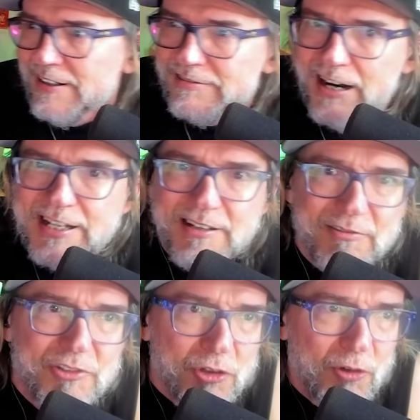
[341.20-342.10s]
Like,
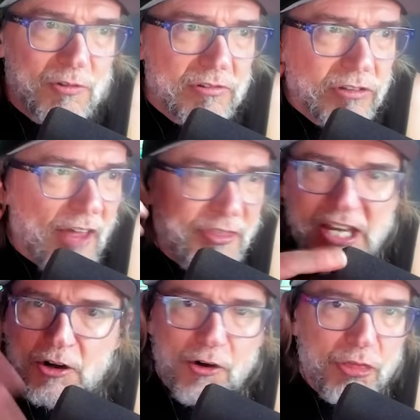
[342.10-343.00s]
dude, let
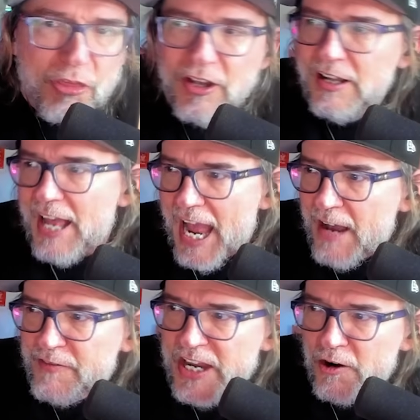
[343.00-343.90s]
the earth
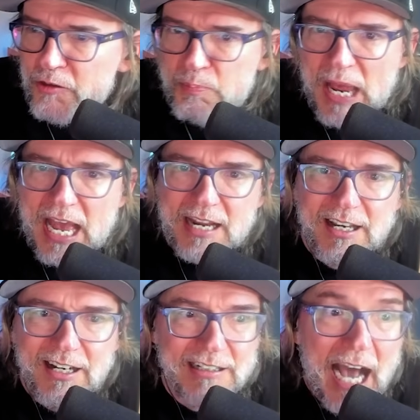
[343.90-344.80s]
have the earth back.
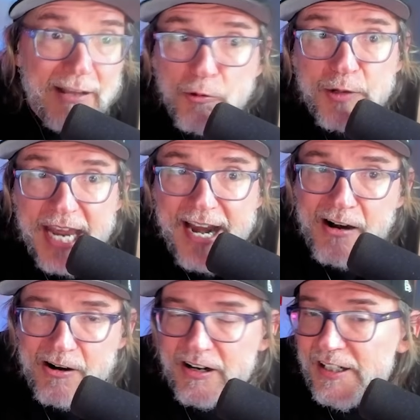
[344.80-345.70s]
I don't
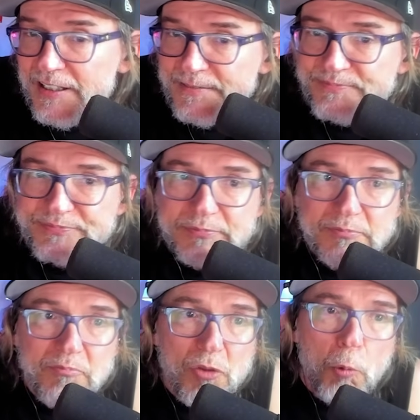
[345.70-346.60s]
care.
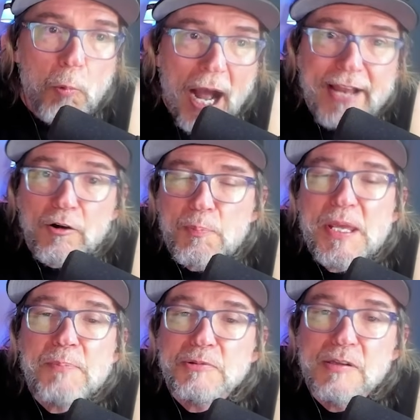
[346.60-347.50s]
Why are
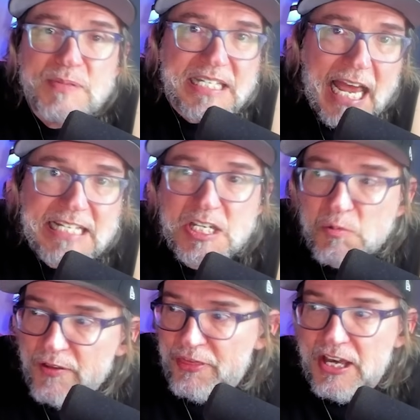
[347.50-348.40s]
people obsessed
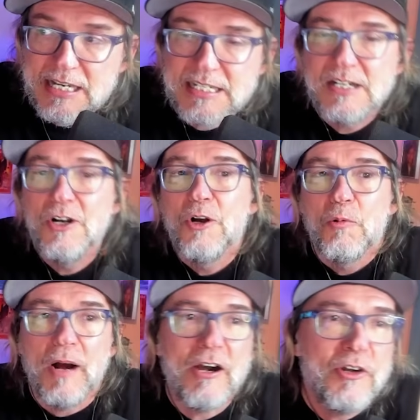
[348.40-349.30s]
with this?
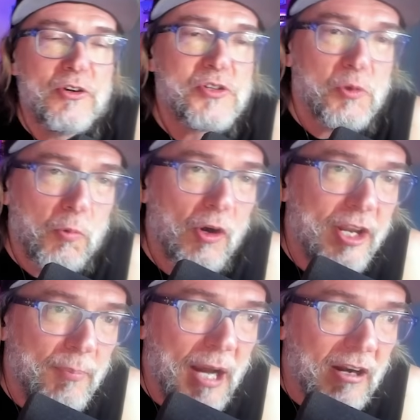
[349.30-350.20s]
Why are you so
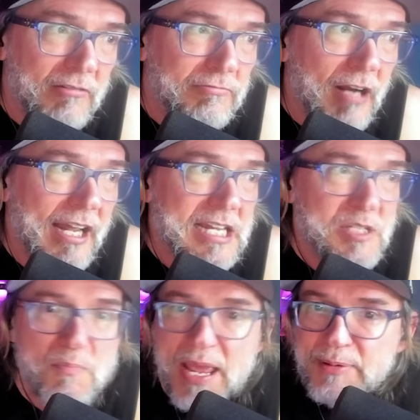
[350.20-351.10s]
worried about it? Let
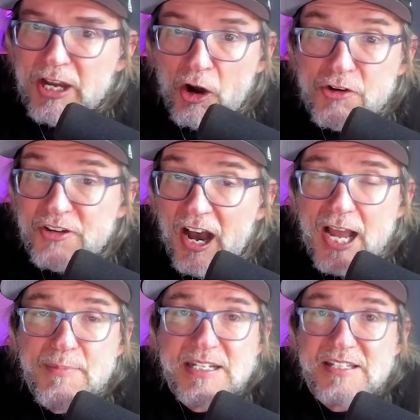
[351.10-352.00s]
us, maybe our
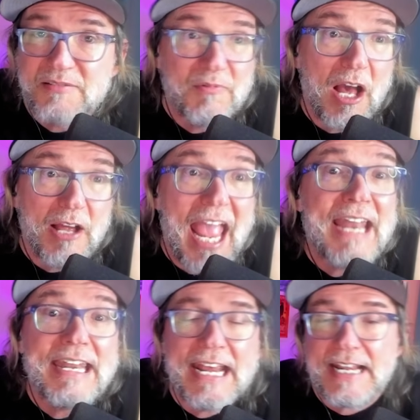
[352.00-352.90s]
time is
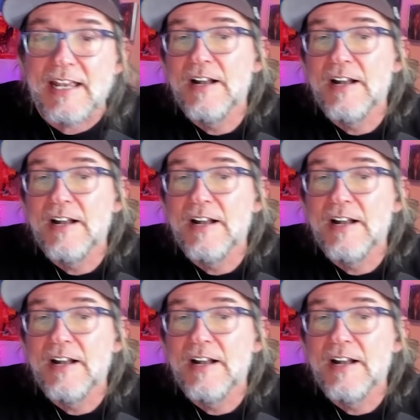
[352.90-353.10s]
ending.